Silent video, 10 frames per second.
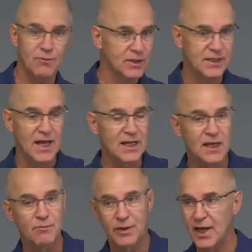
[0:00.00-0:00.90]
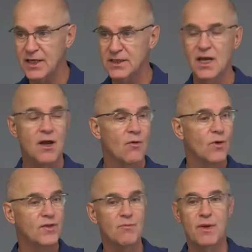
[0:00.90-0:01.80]
what's taking place
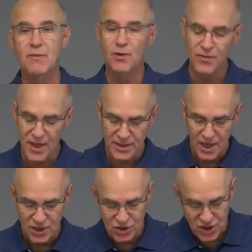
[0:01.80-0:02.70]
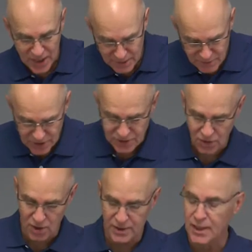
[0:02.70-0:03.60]
with the people that James is
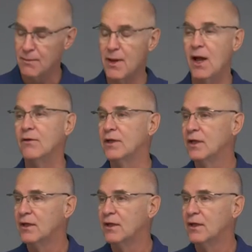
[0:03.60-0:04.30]
talking about.